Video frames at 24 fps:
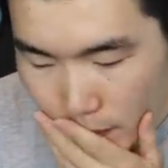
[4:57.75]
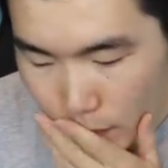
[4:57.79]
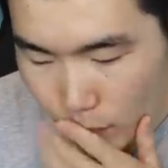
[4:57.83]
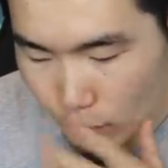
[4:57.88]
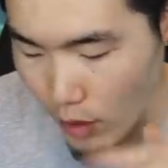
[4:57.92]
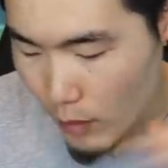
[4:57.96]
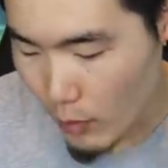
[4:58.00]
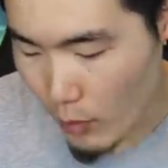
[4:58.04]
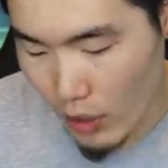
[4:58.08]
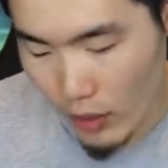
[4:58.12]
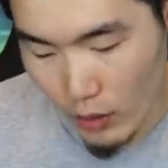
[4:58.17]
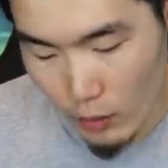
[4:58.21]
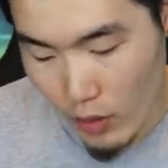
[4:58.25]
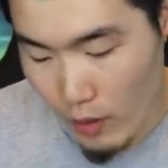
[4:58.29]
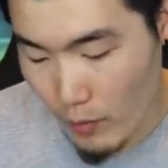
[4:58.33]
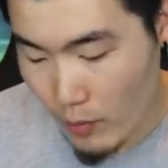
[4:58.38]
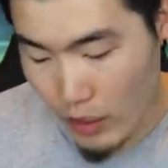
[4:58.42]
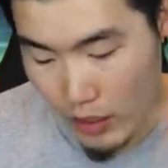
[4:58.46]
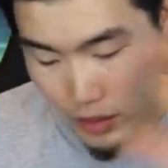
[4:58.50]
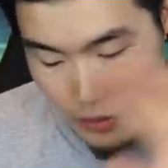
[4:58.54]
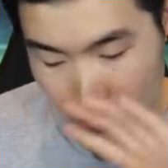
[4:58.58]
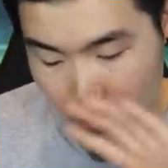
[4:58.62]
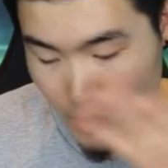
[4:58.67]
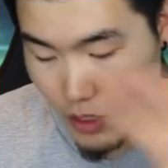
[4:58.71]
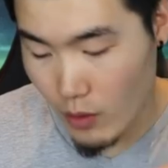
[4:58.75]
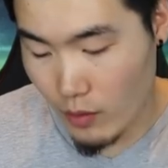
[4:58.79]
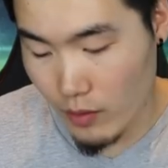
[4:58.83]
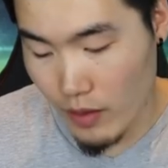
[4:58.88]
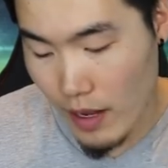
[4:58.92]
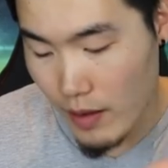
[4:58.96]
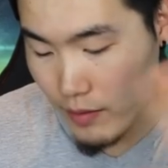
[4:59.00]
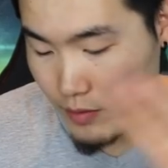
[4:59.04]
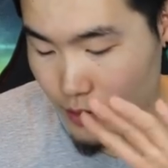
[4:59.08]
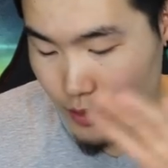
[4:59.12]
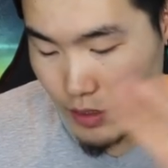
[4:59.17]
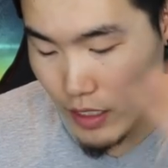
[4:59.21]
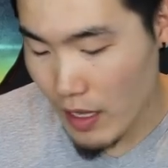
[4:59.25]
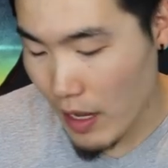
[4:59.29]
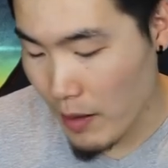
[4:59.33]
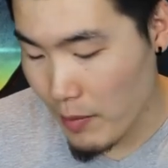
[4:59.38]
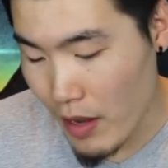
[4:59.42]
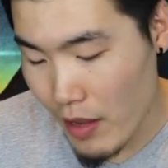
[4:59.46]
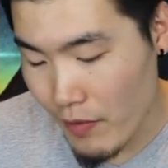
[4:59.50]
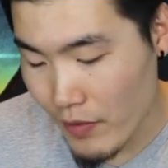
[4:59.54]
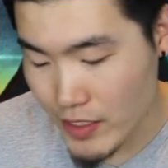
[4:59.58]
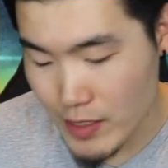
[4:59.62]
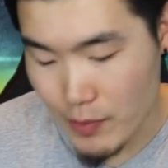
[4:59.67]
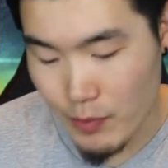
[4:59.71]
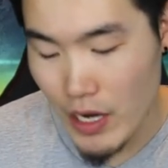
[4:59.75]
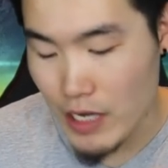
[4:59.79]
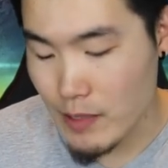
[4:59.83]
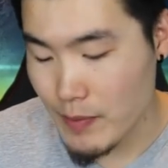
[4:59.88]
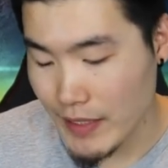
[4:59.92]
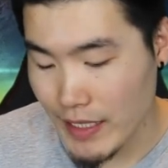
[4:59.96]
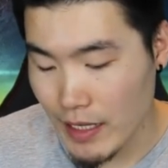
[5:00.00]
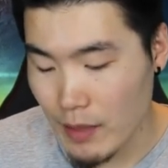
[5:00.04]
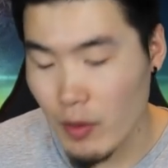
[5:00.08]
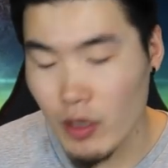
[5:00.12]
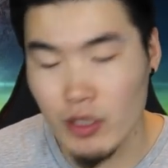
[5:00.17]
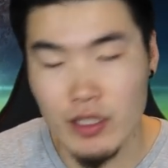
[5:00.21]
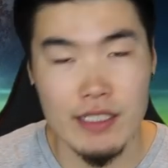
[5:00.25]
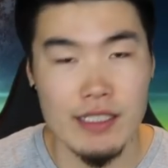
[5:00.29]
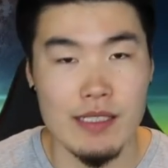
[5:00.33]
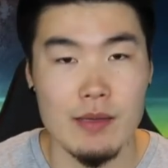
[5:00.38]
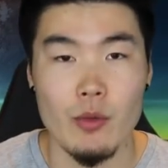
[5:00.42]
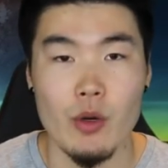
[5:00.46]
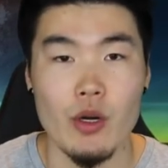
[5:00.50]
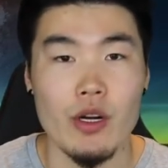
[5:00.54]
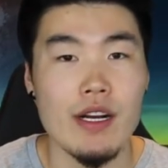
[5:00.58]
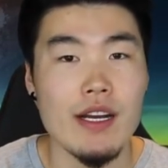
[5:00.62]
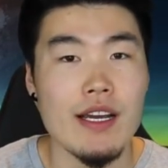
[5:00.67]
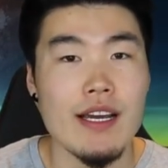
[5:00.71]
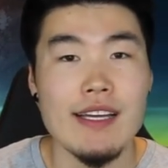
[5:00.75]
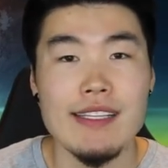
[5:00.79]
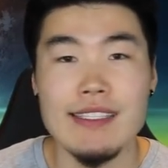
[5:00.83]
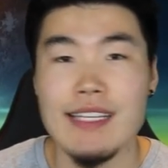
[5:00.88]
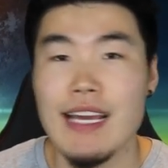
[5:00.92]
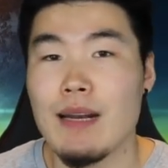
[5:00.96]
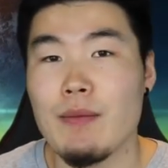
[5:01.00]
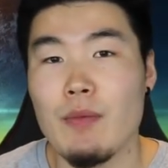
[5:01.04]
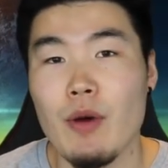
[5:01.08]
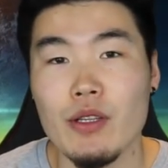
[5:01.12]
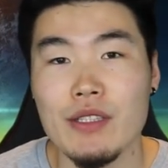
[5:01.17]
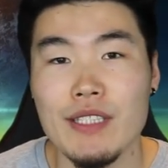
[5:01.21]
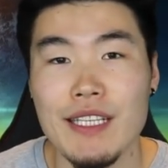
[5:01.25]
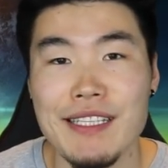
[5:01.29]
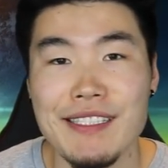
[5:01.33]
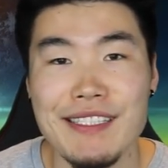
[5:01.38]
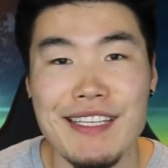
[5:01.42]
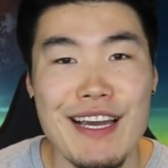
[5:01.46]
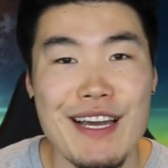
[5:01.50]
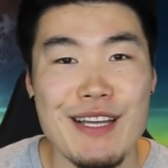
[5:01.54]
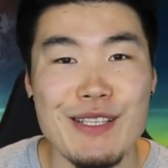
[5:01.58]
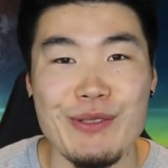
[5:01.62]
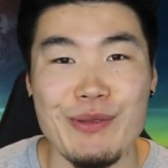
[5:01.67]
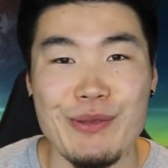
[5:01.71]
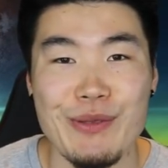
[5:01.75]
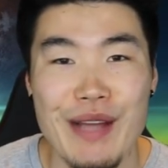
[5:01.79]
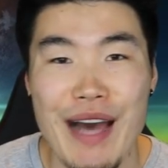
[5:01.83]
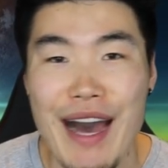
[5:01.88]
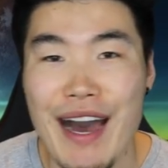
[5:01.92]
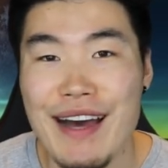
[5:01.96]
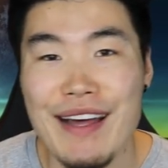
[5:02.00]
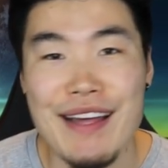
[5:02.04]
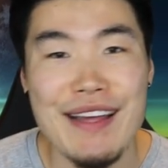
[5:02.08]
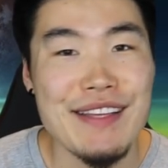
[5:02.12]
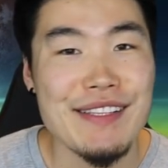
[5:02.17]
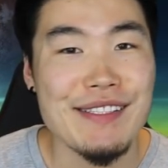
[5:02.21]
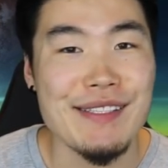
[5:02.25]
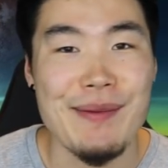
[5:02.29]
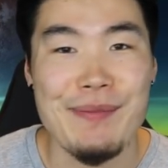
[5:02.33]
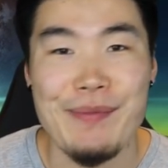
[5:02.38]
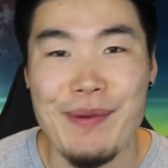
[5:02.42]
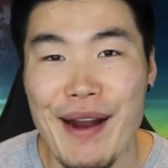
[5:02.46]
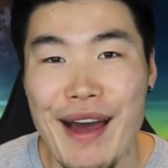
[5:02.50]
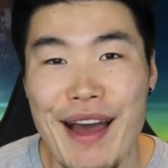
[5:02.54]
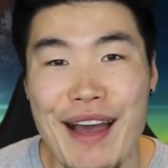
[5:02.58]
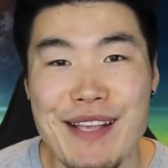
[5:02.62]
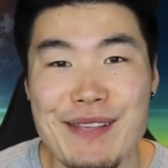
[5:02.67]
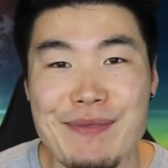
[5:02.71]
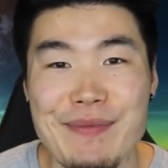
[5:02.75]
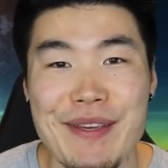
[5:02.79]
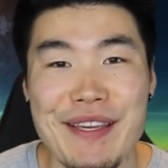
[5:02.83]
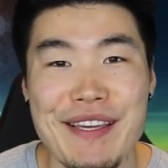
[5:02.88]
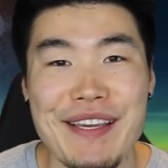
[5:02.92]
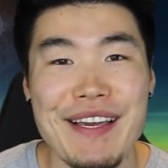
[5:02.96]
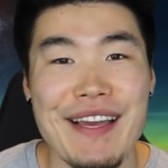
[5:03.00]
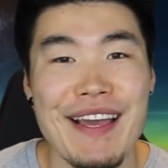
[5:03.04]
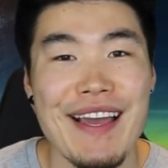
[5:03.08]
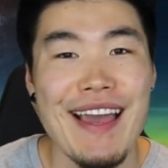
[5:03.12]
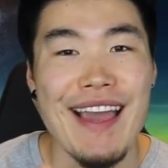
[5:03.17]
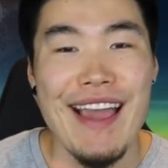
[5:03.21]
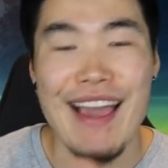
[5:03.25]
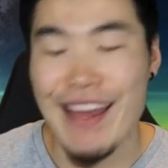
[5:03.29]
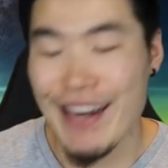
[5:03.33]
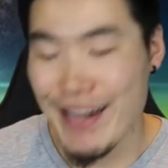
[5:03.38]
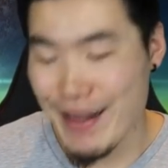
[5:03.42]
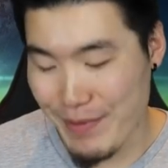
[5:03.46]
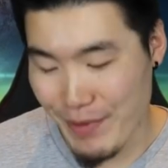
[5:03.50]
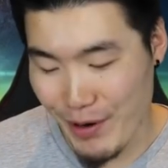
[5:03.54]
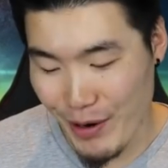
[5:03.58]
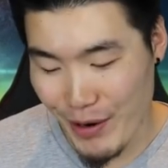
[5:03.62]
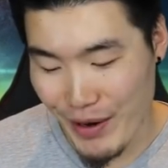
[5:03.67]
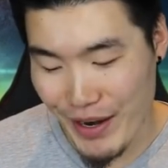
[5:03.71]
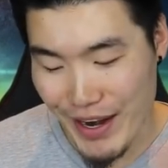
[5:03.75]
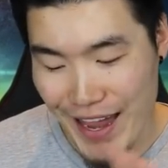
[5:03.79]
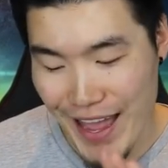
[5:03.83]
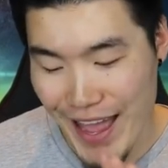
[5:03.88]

One more. Yo, I'm not even surprised by Dead Maltese anymore. Dead Maltese do not surprise me anymore